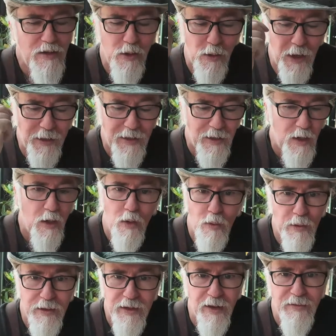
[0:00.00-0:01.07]
so I could
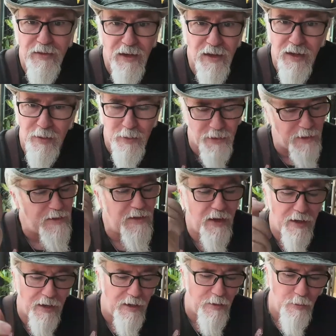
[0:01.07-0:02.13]
go indefinitely with this
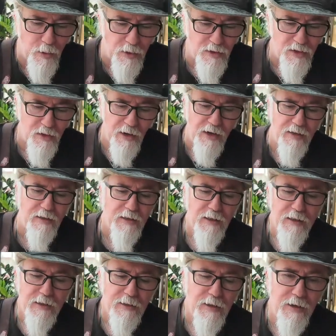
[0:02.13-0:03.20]
thing and it works great.
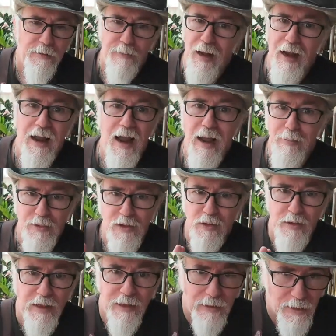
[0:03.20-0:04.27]
Um, I
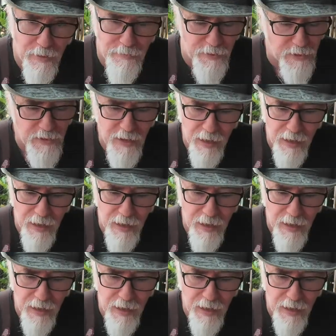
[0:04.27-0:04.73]
absolutely love this